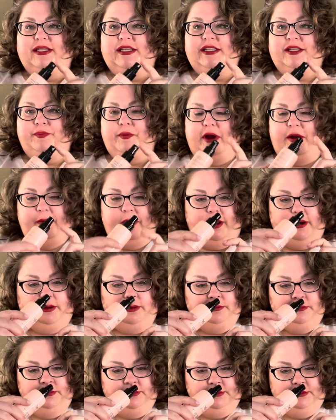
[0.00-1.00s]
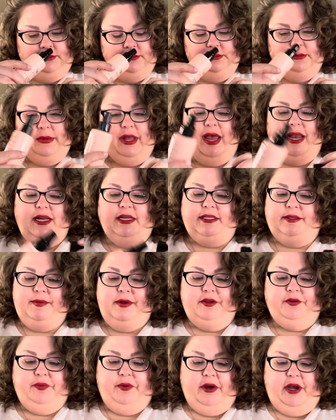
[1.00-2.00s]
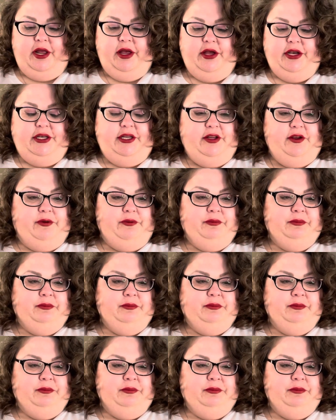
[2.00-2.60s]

a spray bottle. And it smells pretty good too.